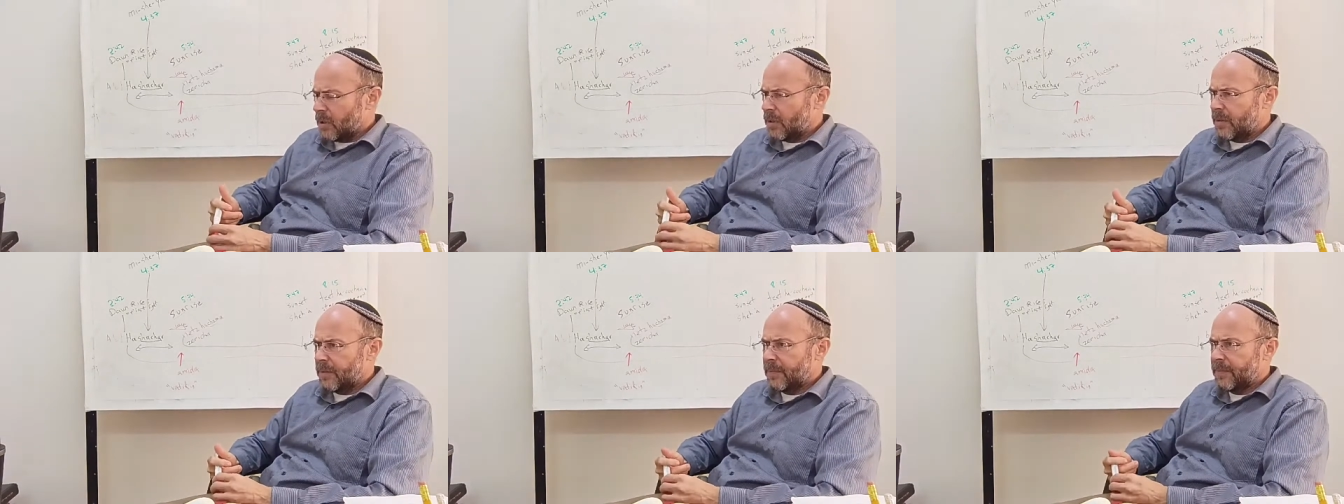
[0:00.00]

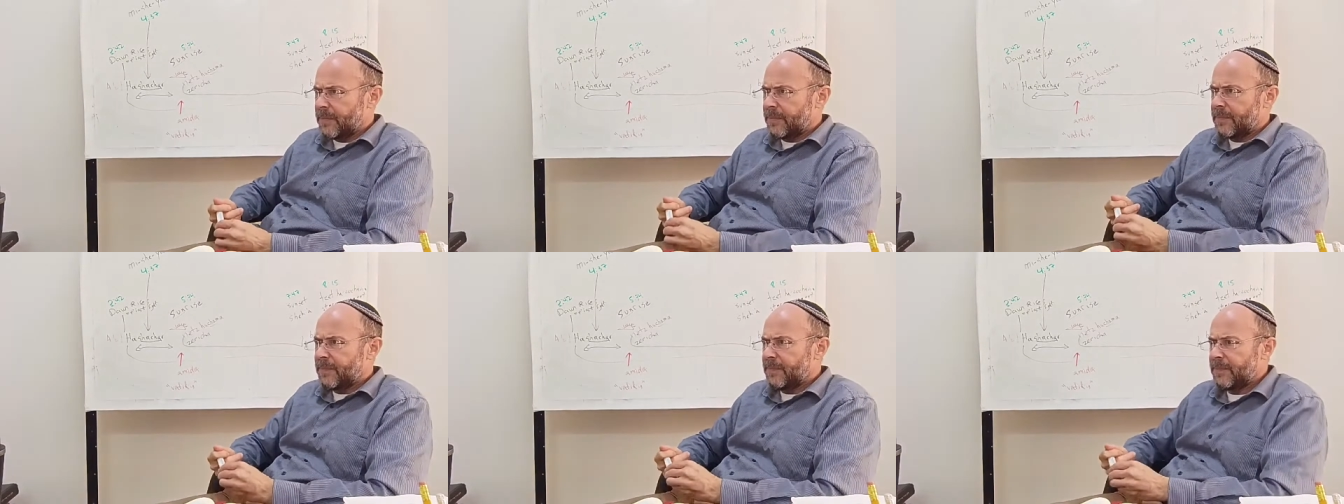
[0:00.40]
all the
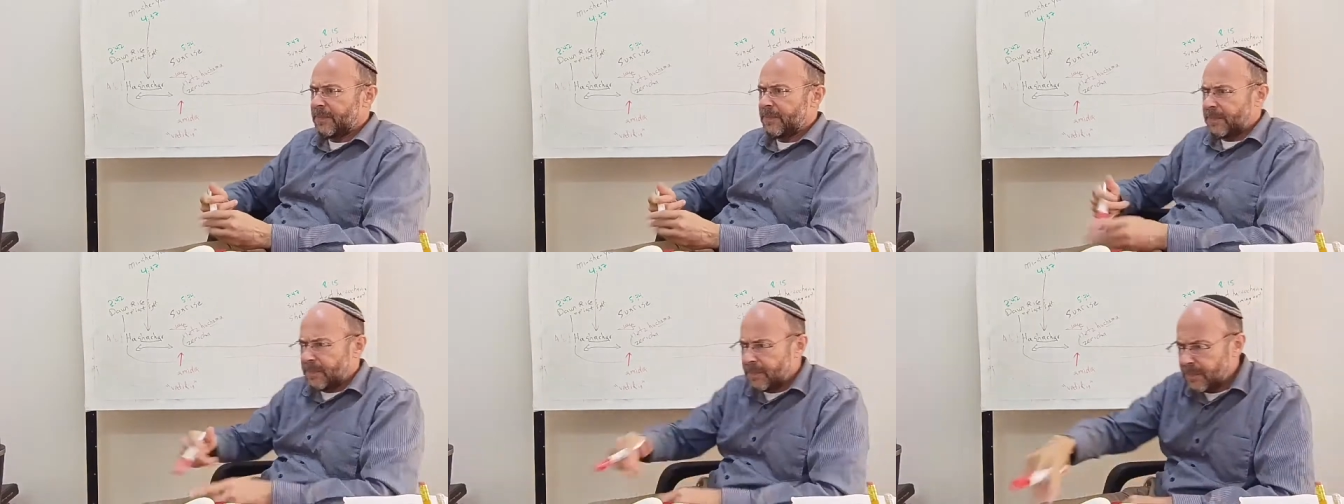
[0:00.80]
morning,
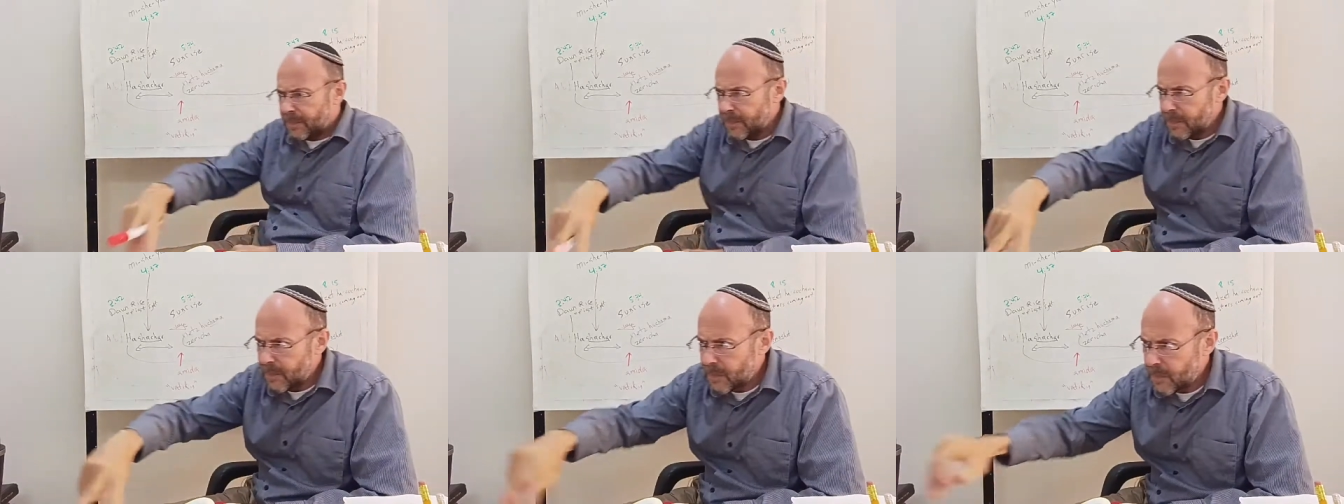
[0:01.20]

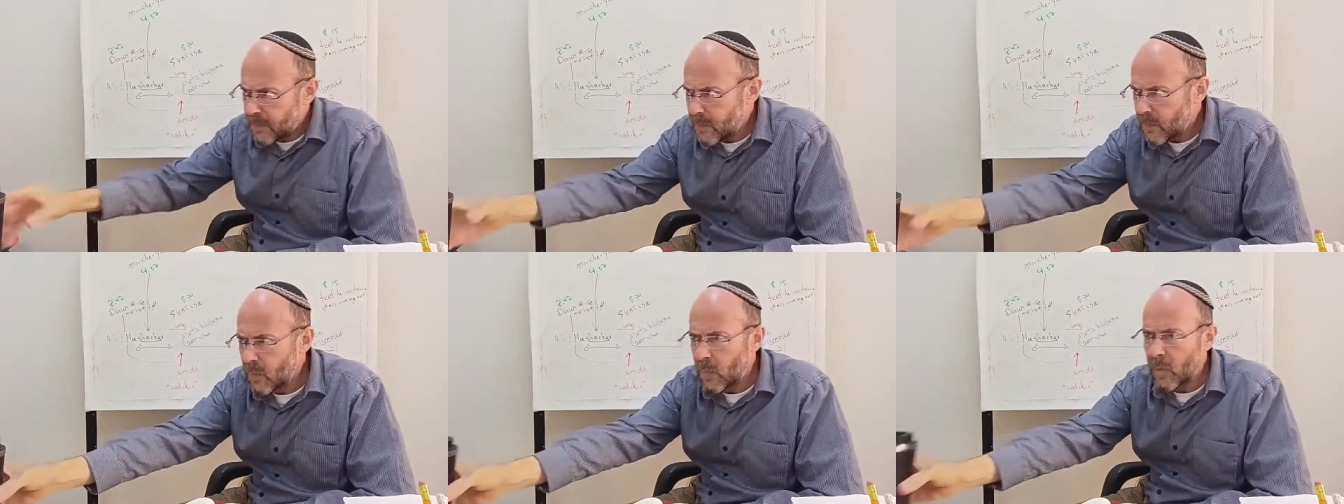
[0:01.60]
it's
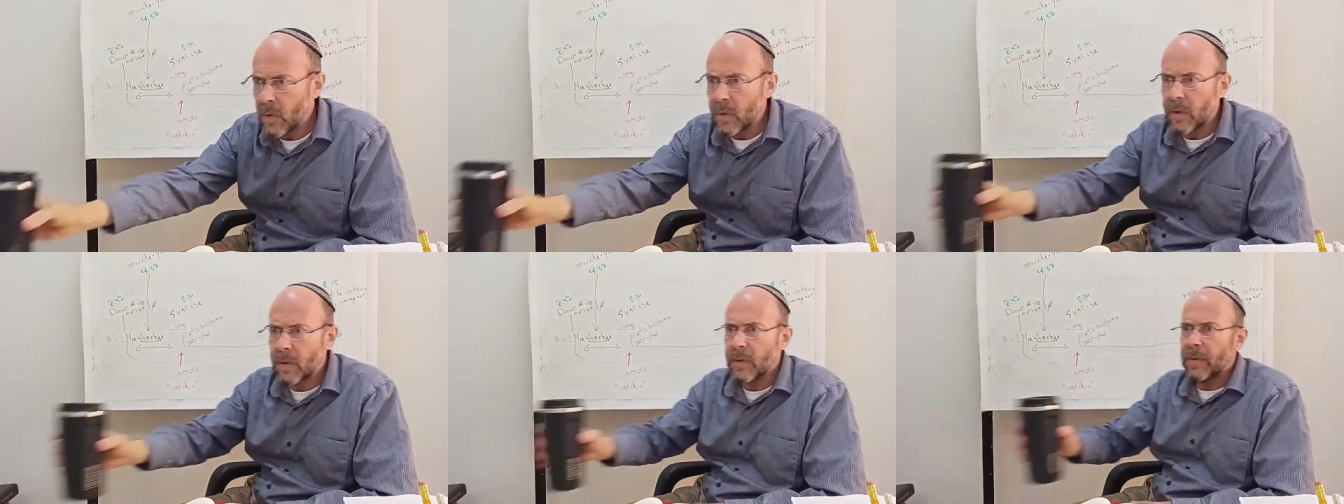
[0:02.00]
a
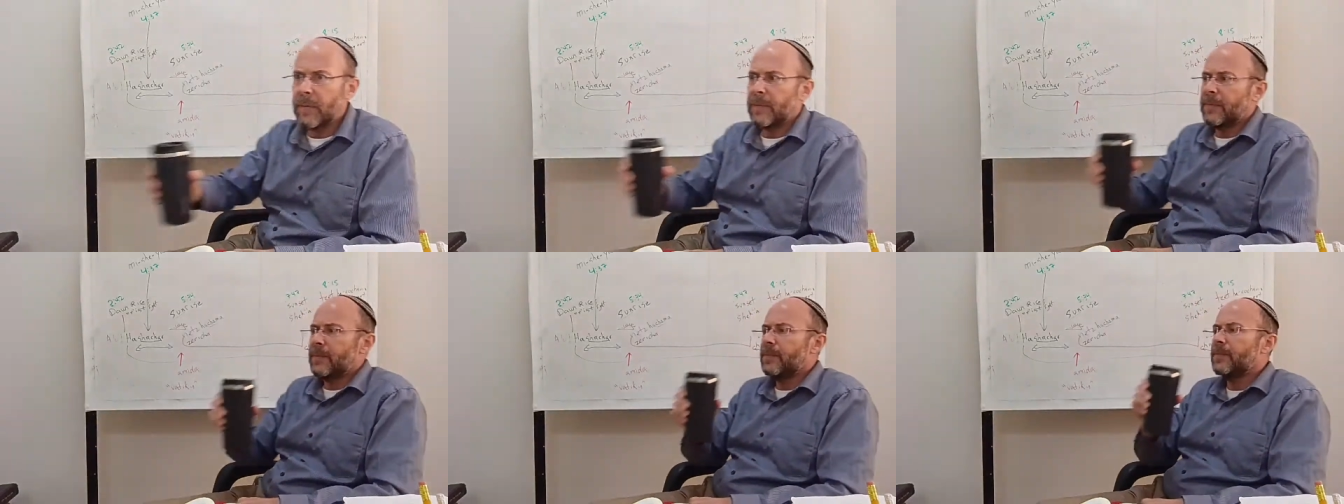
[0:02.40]
Sephardic
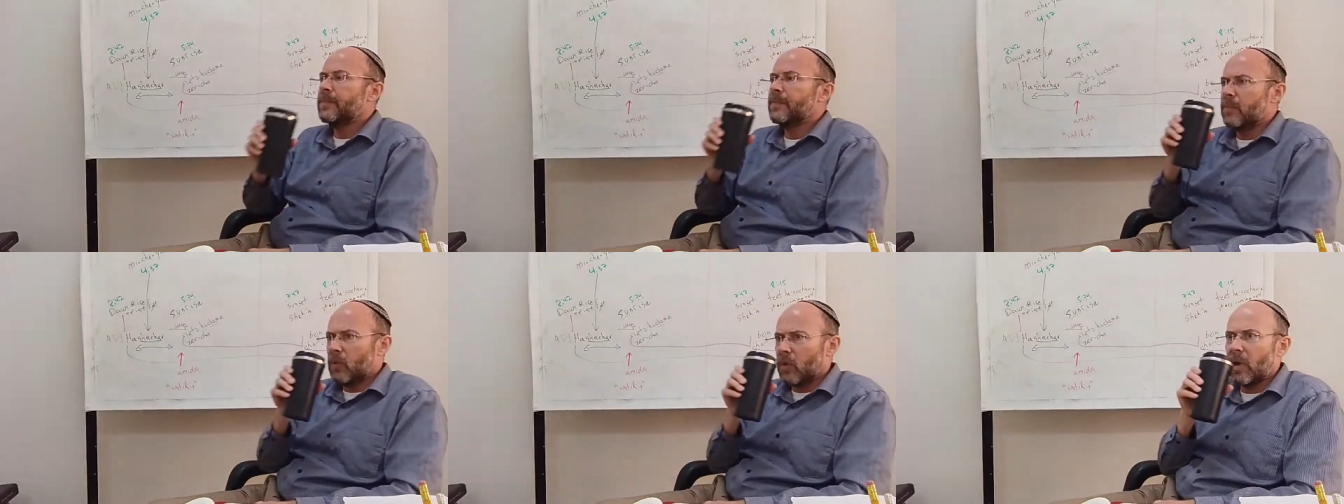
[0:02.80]

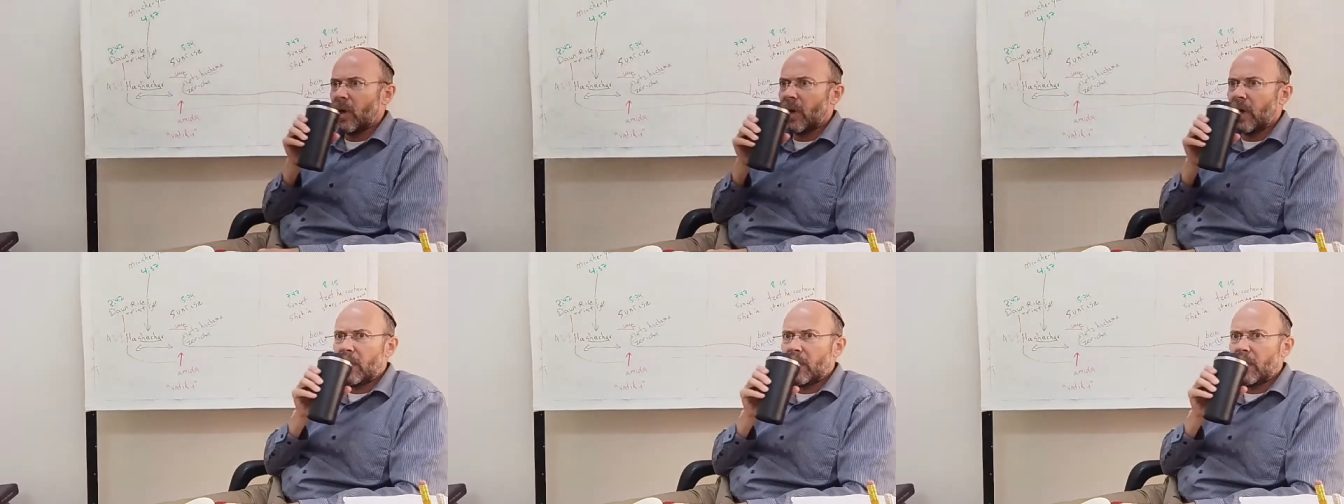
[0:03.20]
place.